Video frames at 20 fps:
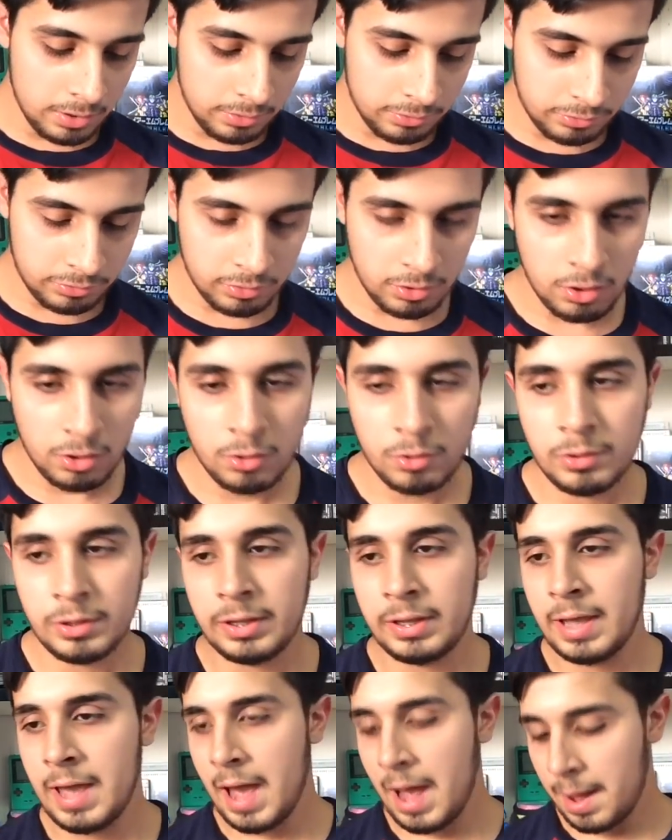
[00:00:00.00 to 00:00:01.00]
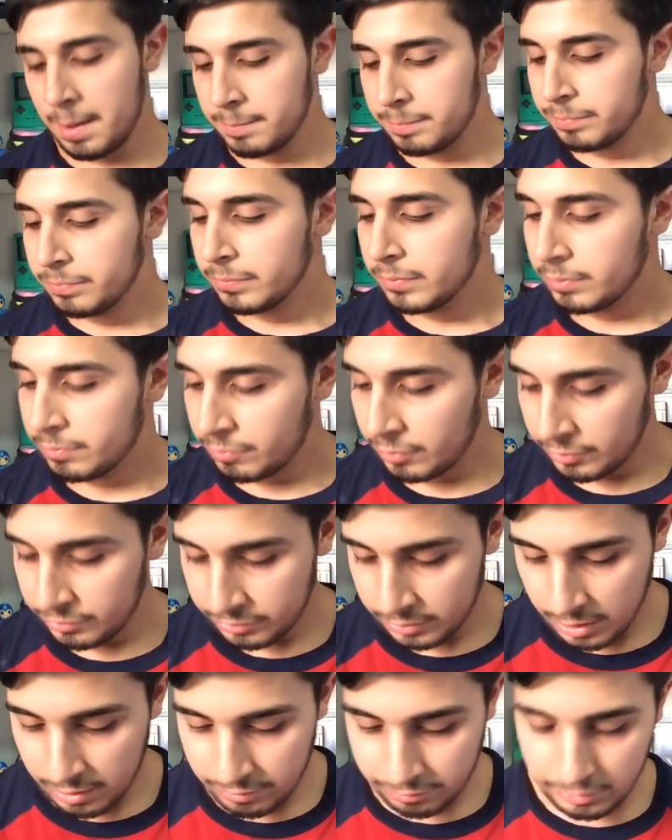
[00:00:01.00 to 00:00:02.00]
So yeah,
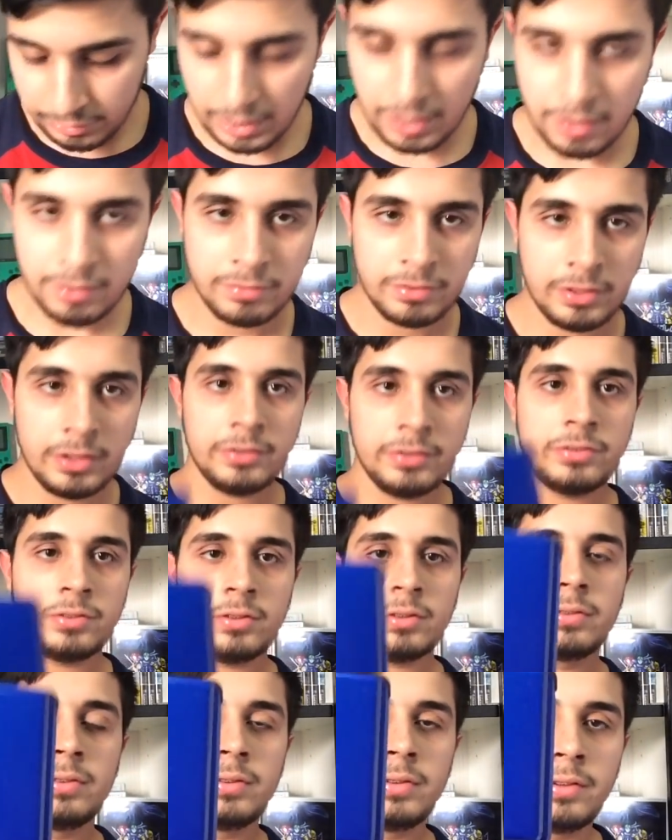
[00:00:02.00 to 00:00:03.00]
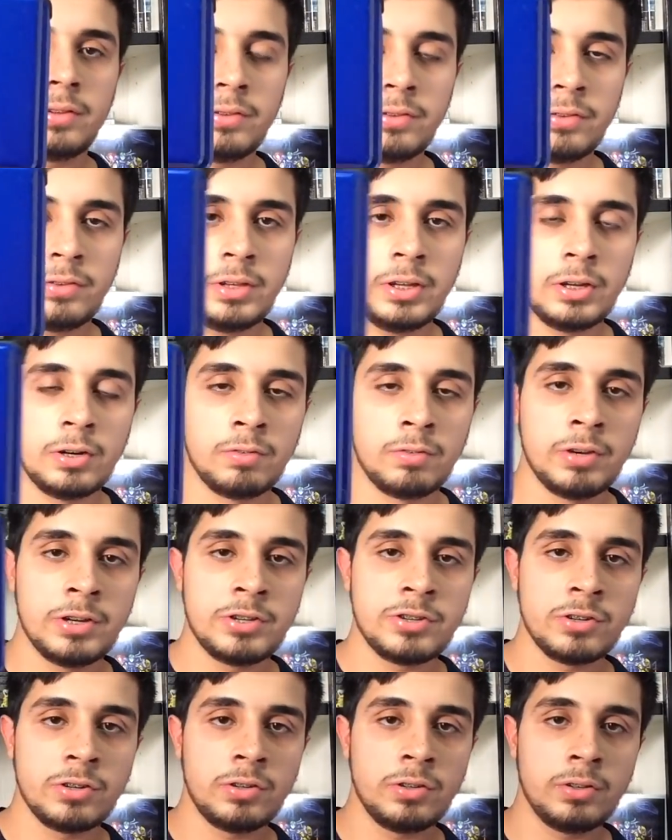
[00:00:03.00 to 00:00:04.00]
first off we have this. This is the
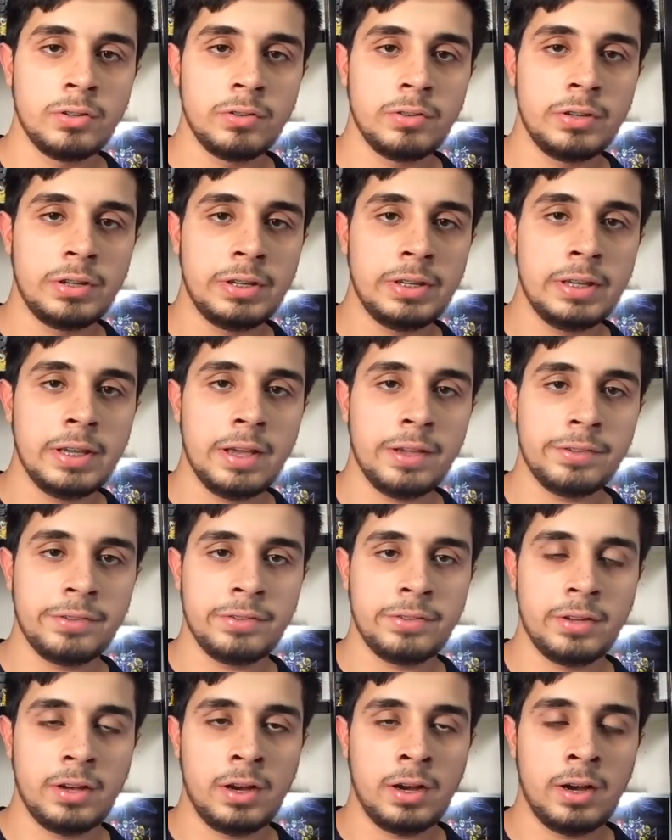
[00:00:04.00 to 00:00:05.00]
original DS.